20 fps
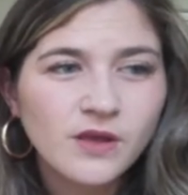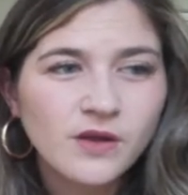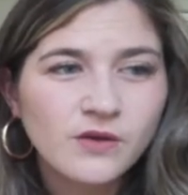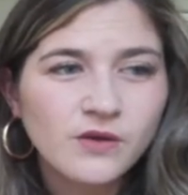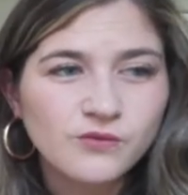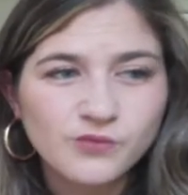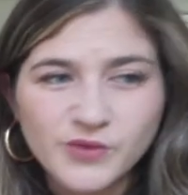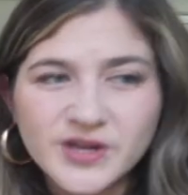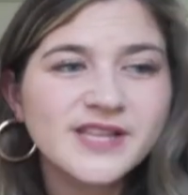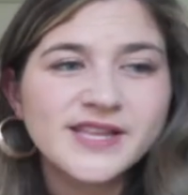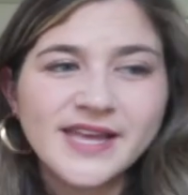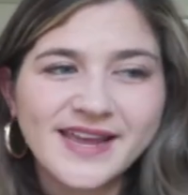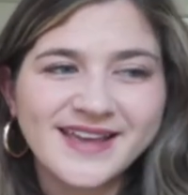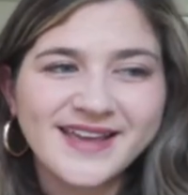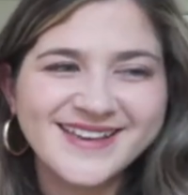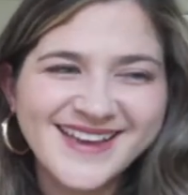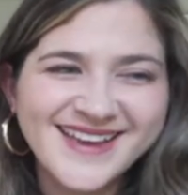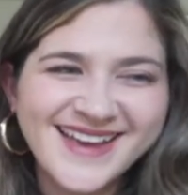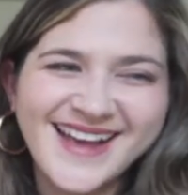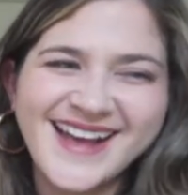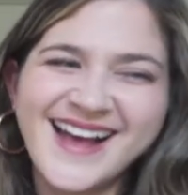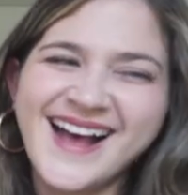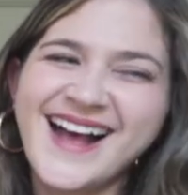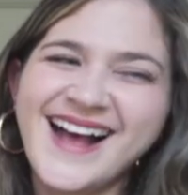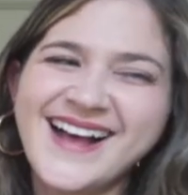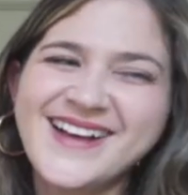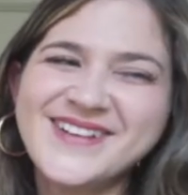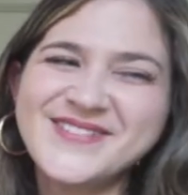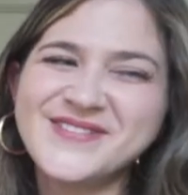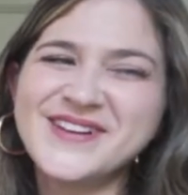
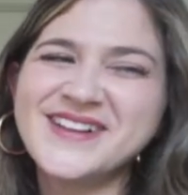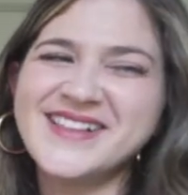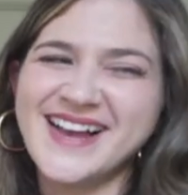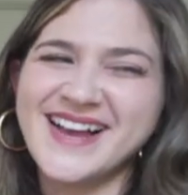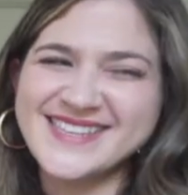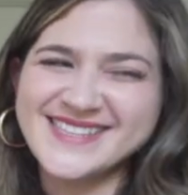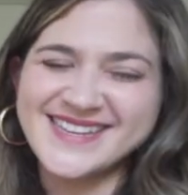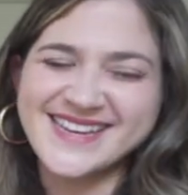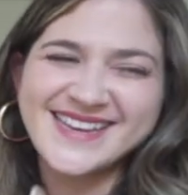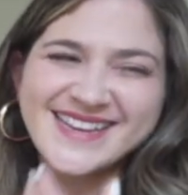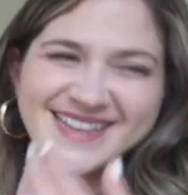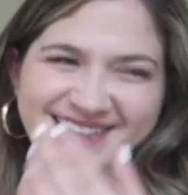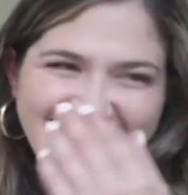realizing.